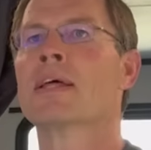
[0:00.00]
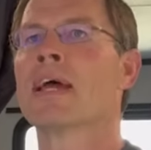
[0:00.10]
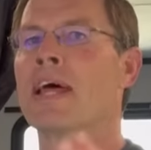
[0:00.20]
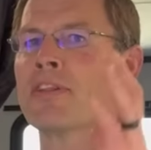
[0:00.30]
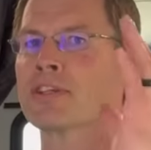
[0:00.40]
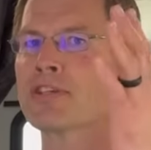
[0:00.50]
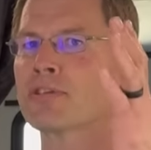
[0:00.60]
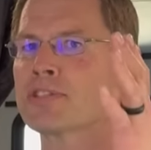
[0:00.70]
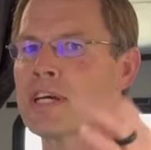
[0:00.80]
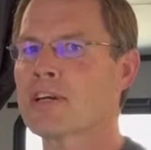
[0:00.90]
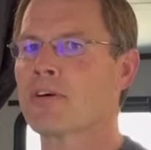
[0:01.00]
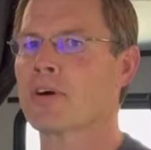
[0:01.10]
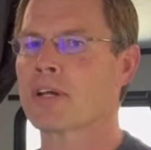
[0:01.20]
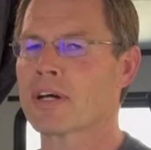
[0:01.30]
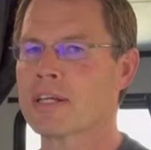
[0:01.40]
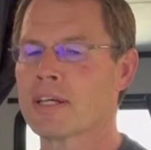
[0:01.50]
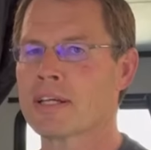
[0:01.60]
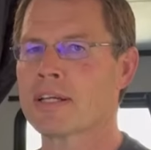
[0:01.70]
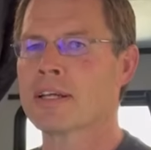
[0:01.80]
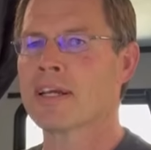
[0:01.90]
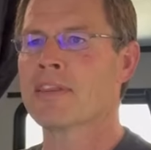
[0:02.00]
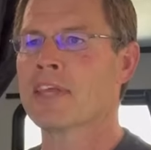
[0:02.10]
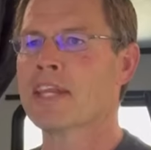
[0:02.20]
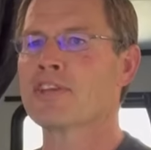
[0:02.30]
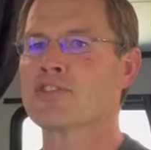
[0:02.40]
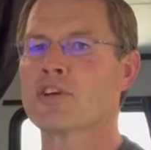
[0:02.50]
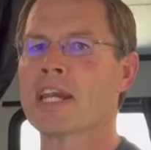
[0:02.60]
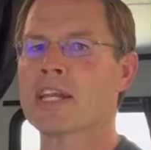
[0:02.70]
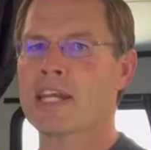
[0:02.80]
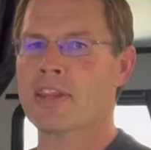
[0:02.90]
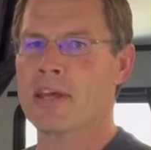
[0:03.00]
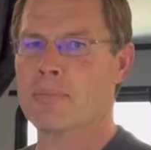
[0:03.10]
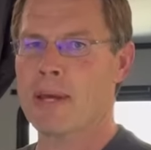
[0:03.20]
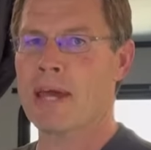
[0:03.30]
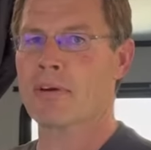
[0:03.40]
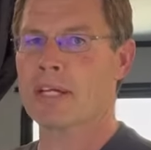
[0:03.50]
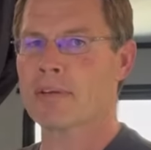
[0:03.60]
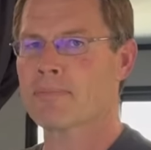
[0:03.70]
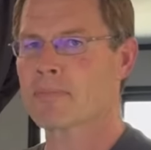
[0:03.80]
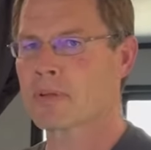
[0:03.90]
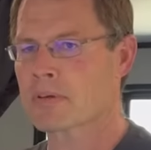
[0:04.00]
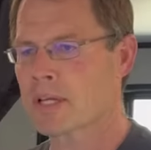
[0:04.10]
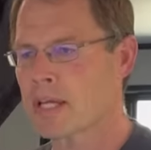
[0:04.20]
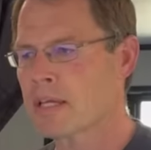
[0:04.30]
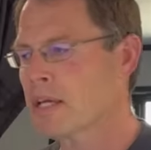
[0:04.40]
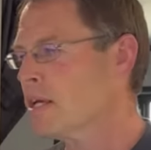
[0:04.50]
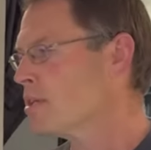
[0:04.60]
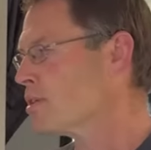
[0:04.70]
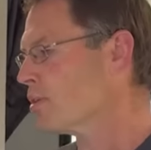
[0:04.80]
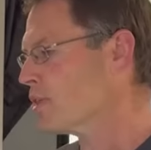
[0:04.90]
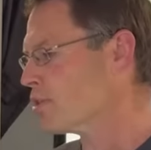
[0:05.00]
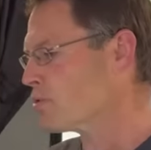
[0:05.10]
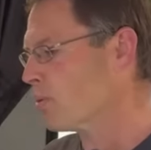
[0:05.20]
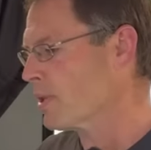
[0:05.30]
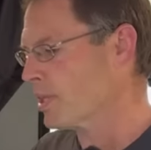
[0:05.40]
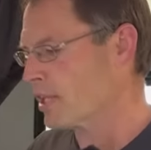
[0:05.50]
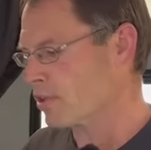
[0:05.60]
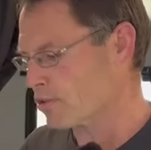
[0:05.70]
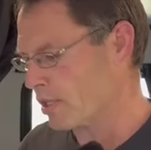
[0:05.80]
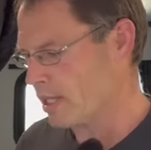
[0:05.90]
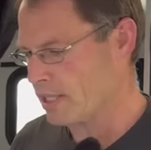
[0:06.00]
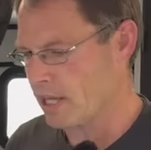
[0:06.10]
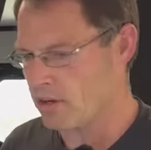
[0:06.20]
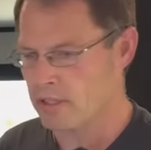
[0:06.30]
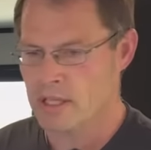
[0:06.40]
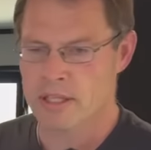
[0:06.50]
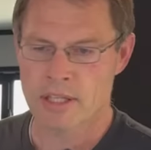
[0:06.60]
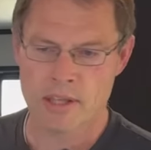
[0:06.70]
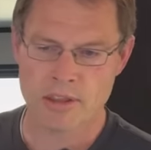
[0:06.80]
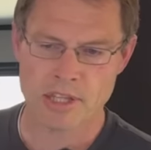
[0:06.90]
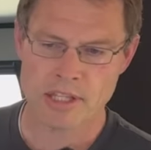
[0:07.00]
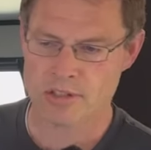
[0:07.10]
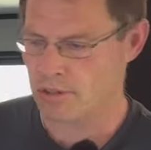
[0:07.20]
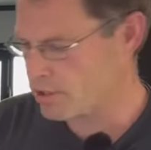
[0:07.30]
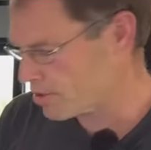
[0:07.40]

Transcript: and there's no sun going on, then it's draining down that battery, okay? So this is one thing that'll drain it down. The other thing that's going to